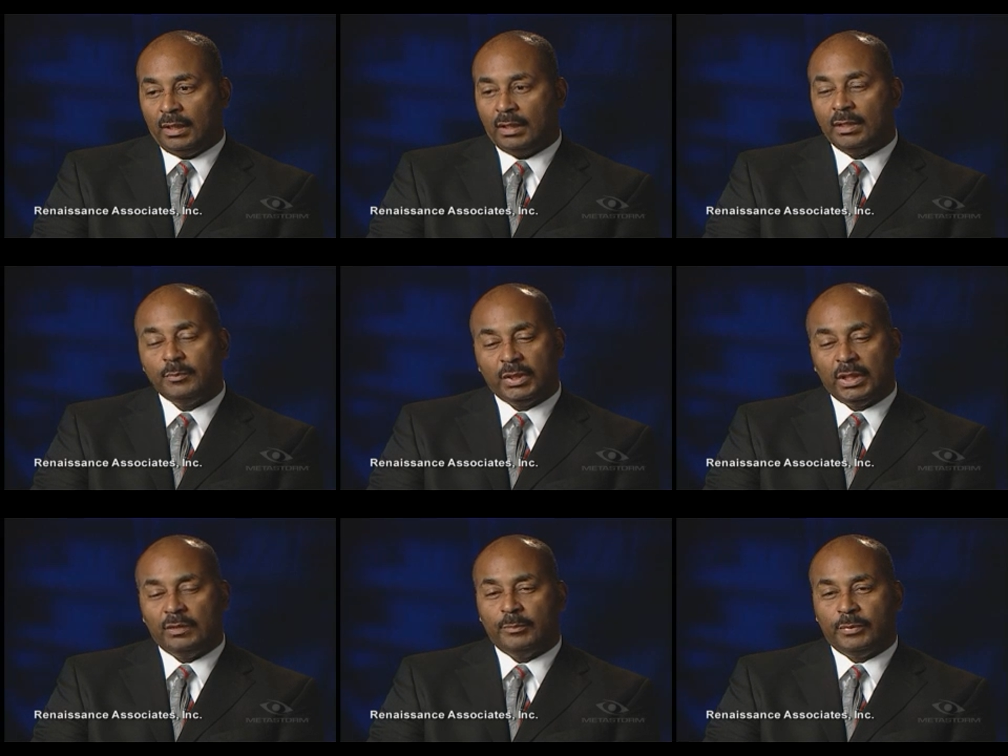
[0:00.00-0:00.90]
and then
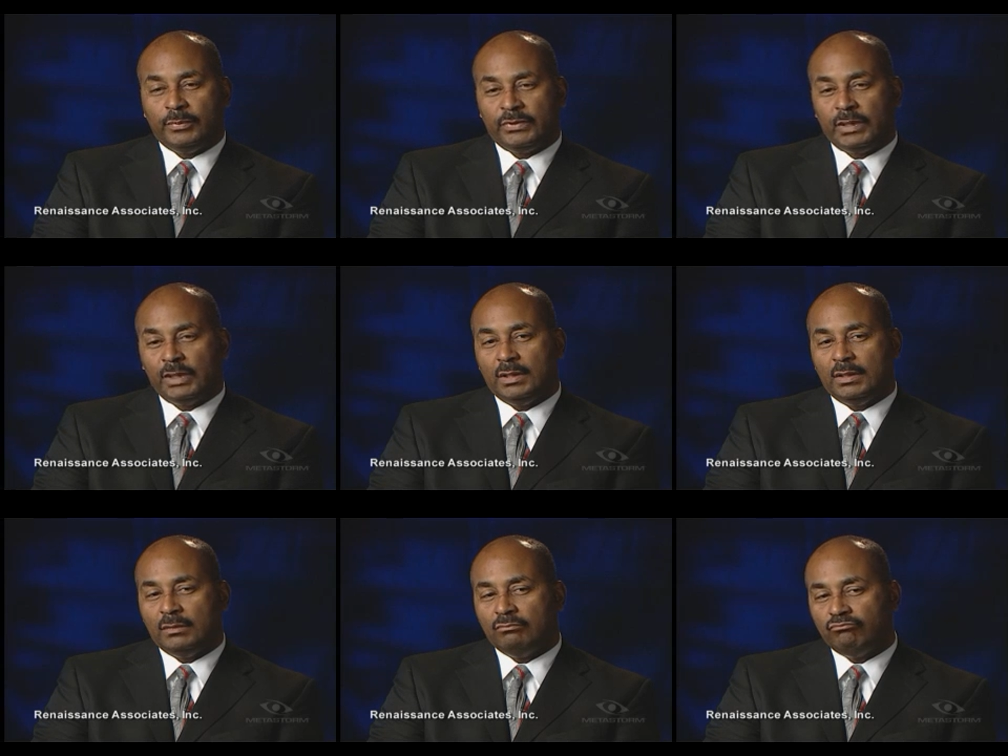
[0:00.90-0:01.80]
begin to proceed
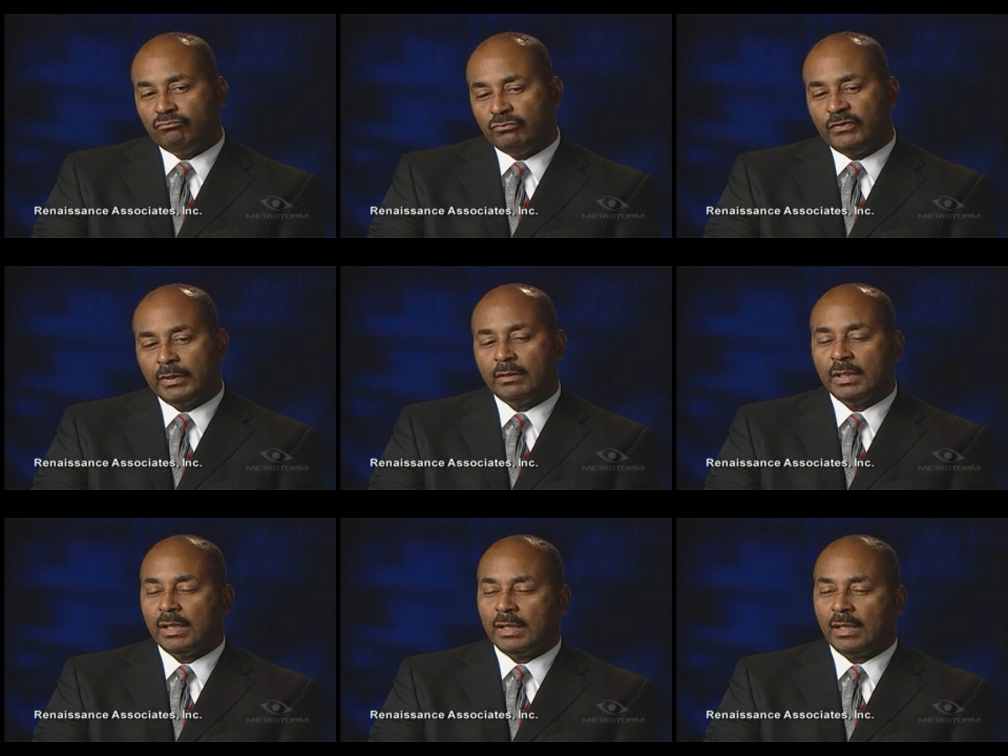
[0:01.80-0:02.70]
in figuring
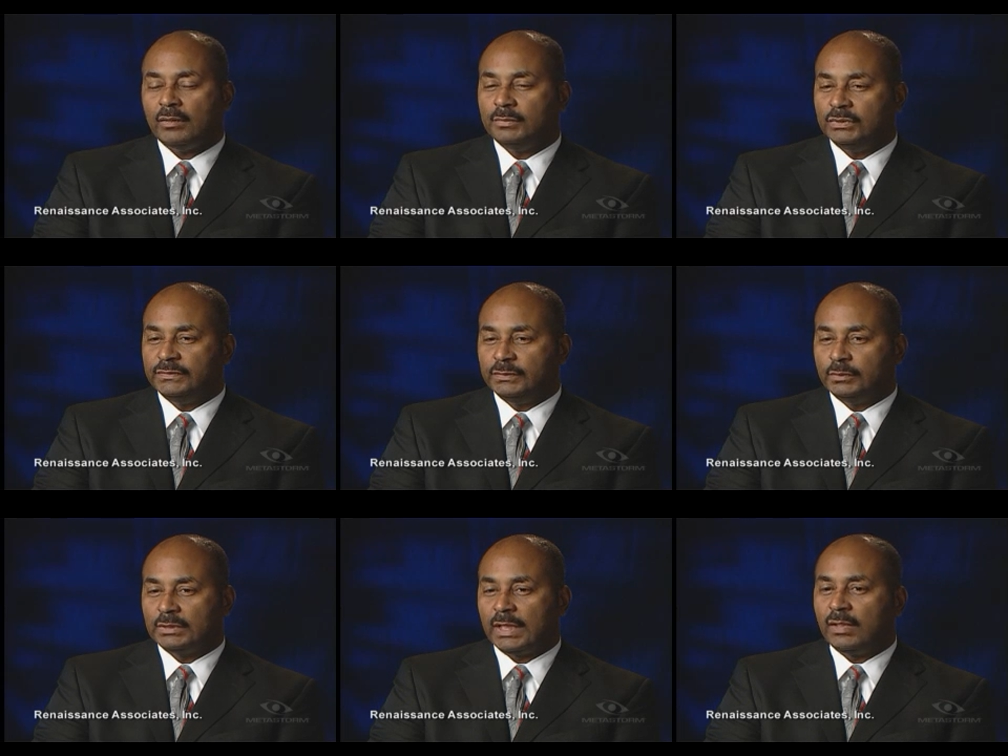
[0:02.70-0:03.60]
out how to move
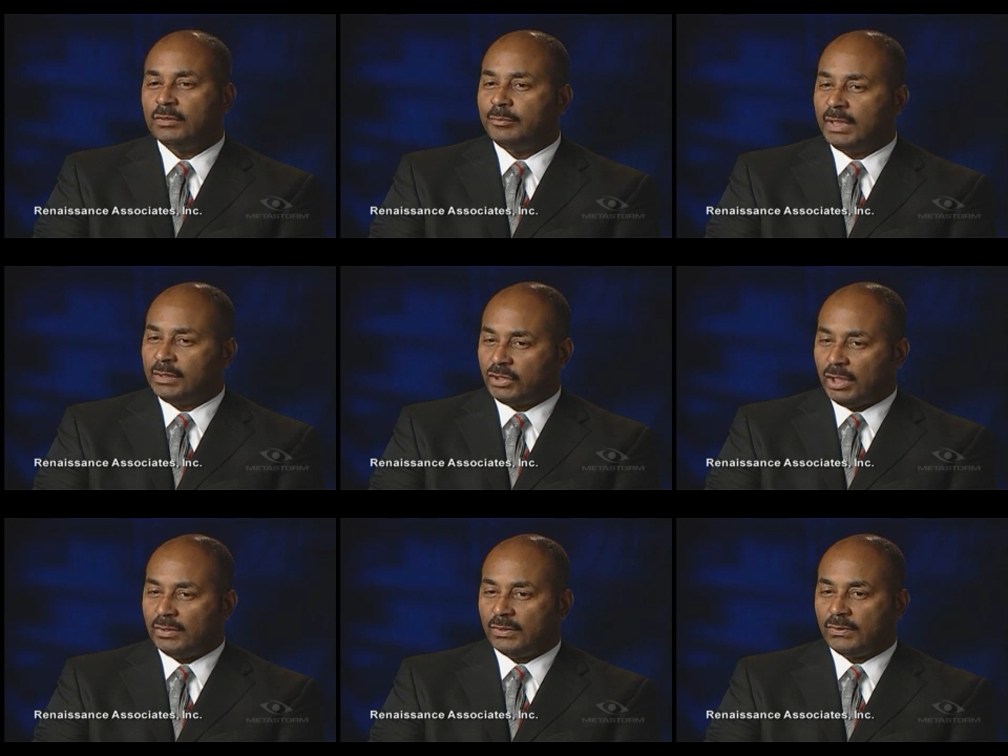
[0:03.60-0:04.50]
forward, how to make
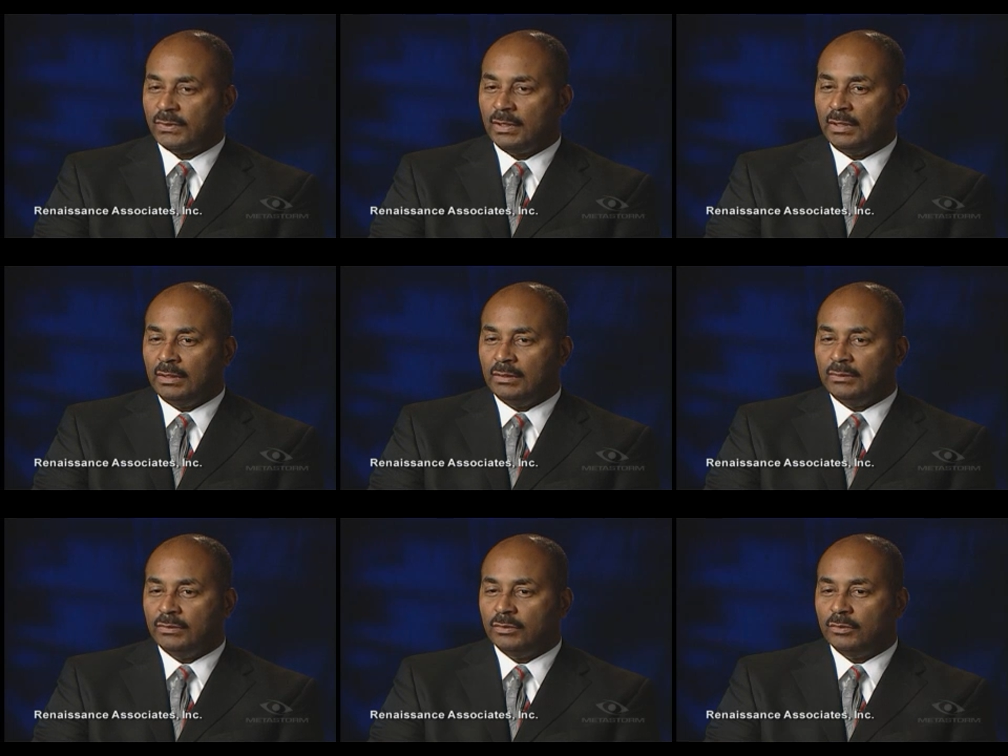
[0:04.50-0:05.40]
changes
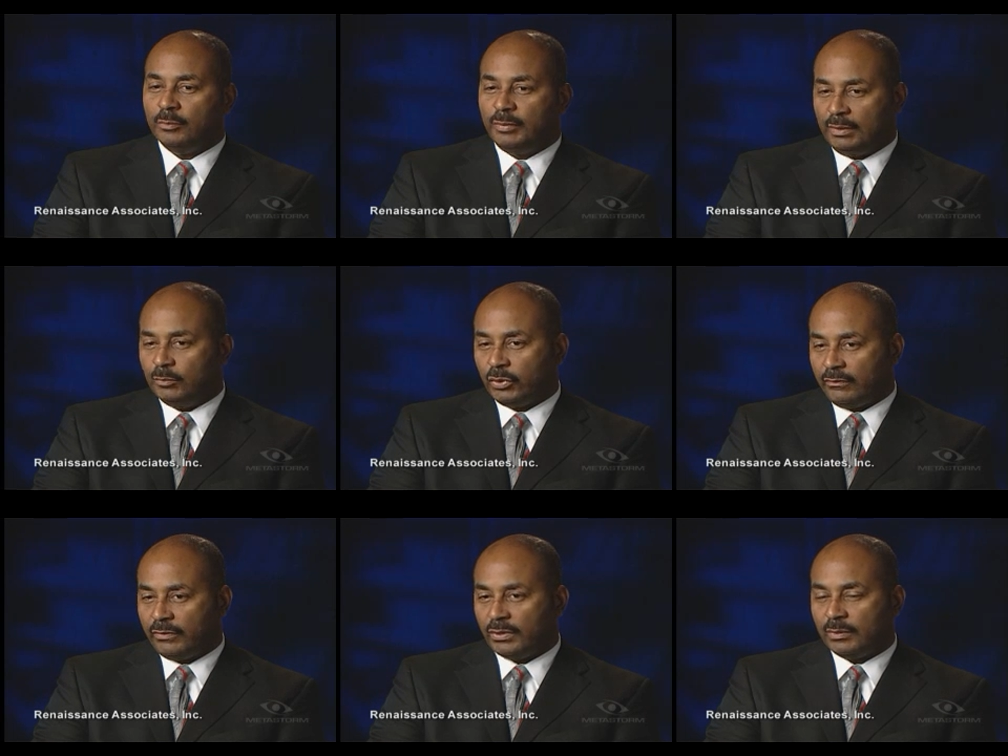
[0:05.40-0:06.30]
to be more
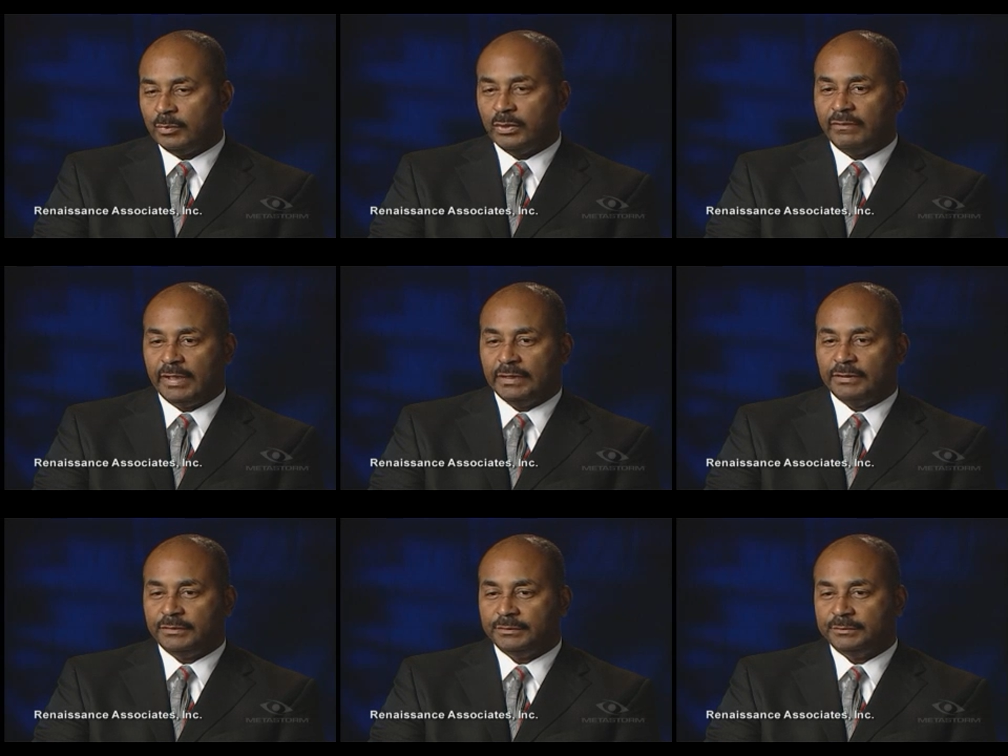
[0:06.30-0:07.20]
efficient, more
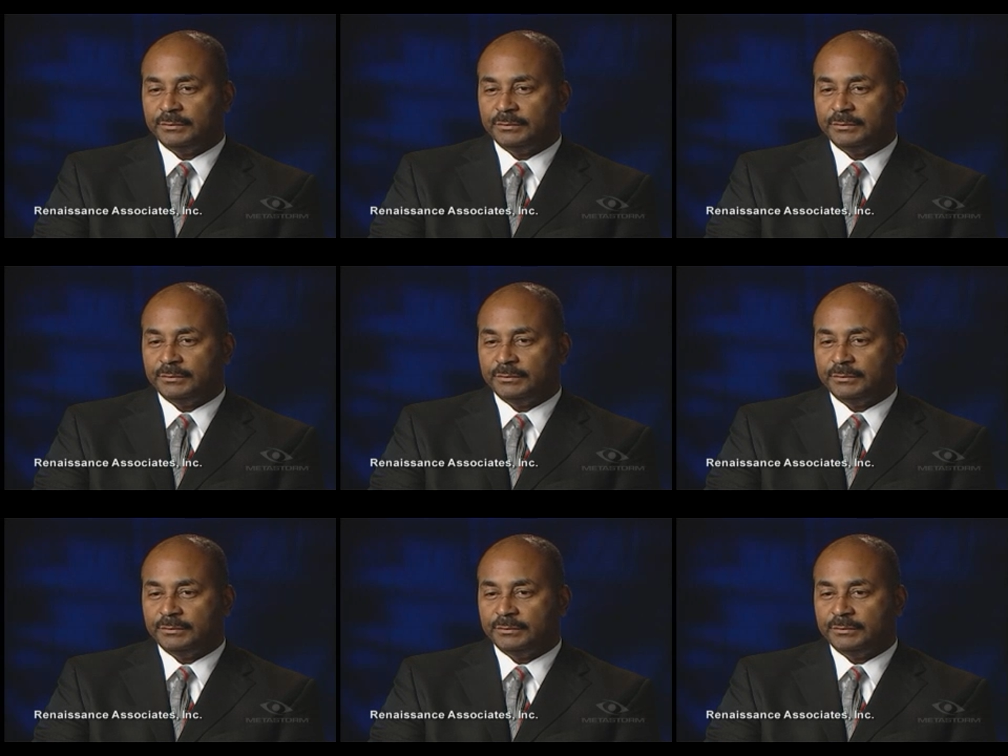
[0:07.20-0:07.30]
effective.